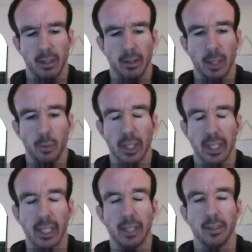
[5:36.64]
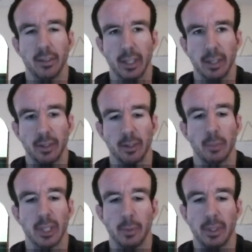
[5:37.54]
they were looking into seeing if it's
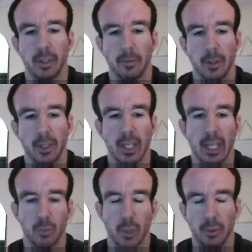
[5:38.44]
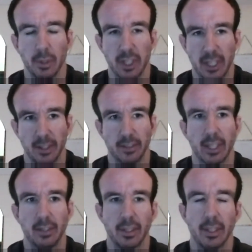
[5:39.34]
something a bit different, and that's when the genetics
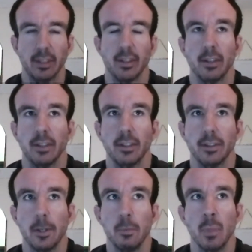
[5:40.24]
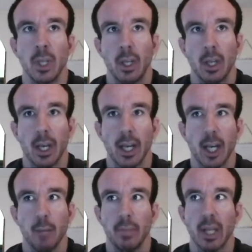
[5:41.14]
testing started. So
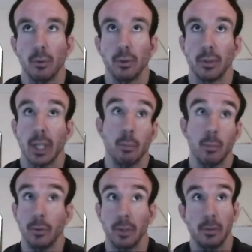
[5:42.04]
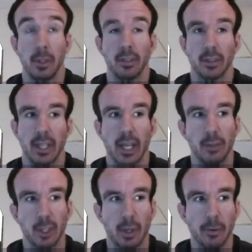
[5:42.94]
that was, obviously a few years ago now.
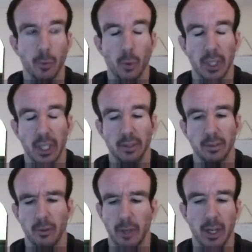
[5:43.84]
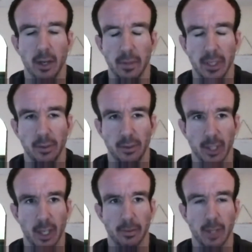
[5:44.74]
It took about 4 years, 3.5 years
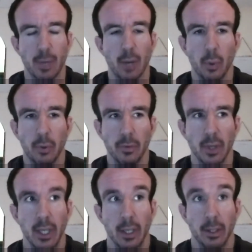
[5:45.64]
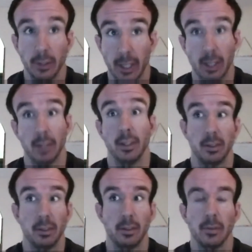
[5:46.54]
to kind of come up with the
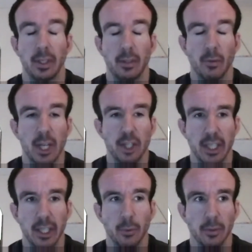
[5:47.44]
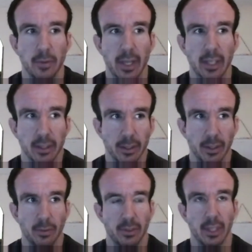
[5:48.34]
diagnosis and to find the right gene that was affected.
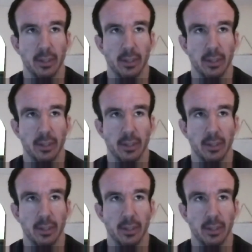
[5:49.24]
And obviously